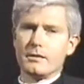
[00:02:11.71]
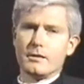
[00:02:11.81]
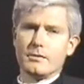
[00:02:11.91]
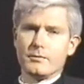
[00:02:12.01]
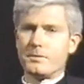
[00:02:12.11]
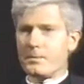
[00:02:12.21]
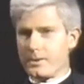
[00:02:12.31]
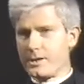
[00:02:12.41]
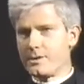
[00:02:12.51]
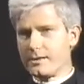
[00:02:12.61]
Now, when people
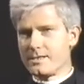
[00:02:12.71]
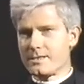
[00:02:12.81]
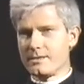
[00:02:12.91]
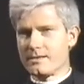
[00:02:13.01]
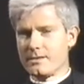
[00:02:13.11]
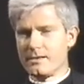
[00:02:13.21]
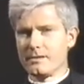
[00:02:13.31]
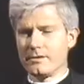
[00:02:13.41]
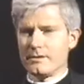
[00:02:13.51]
hear this, they say,